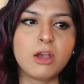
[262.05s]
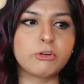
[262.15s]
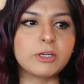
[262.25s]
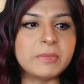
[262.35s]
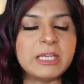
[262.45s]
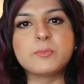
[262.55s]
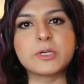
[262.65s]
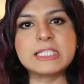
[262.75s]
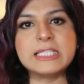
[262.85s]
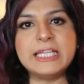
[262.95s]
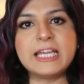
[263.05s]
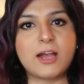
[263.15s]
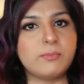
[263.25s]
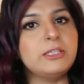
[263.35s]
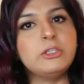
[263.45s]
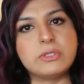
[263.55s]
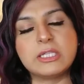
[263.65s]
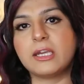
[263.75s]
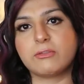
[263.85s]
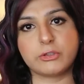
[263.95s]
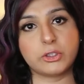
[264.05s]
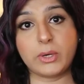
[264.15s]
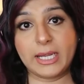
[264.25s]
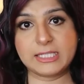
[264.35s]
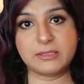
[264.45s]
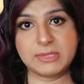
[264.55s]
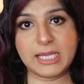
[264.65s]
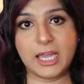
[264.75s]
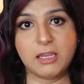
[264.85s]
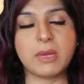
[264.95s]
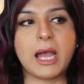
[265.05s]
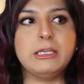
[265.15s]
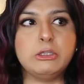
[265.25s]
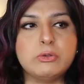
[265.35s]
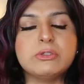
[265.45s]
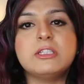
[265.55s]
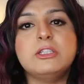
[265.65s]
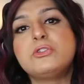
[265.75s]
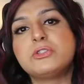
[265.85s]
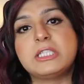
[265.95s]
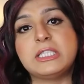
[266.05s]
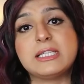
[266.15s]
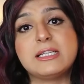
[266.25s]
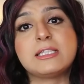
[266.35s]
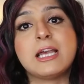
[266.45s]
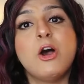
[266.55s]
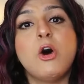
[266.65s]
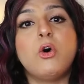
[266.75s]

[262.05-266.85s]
For me personally, I've been using it for quite some time. I use the Neutrogena's